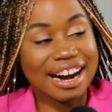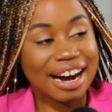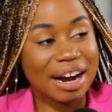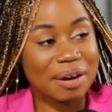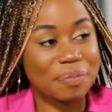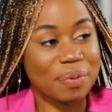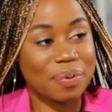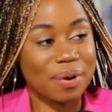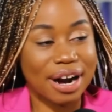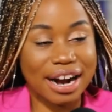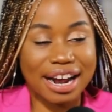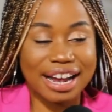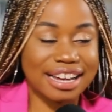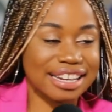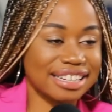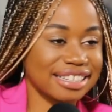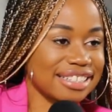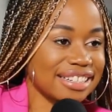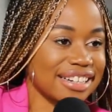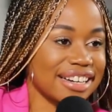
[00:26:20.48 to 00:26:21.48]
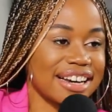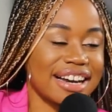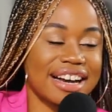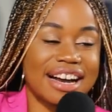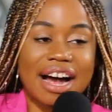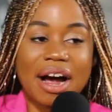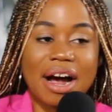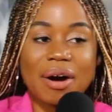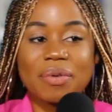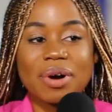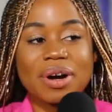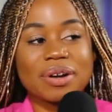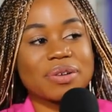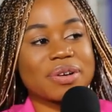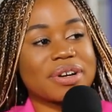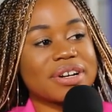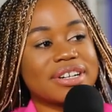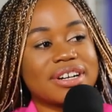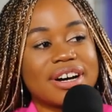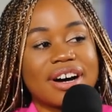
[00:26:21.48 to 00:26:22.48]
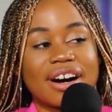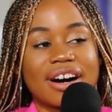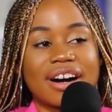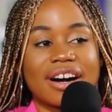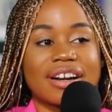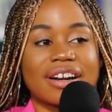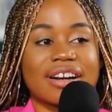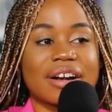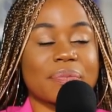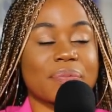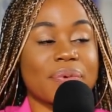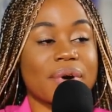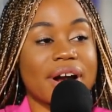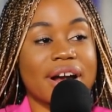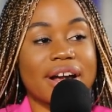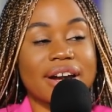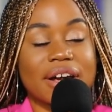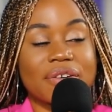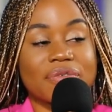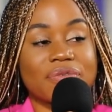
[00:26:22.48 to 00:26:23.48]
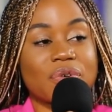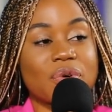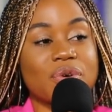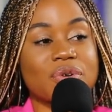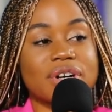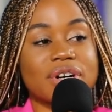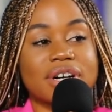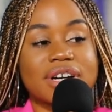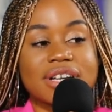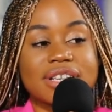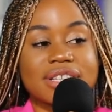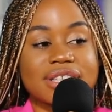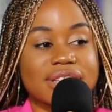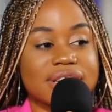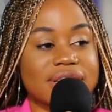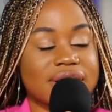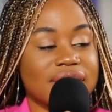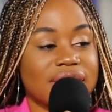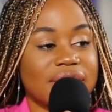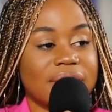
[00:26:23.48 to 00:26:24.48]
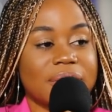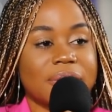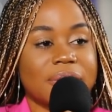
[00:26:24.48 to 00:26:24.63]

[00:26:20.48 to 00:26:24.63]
I prayed. I worked real hard. I prayed. I focused.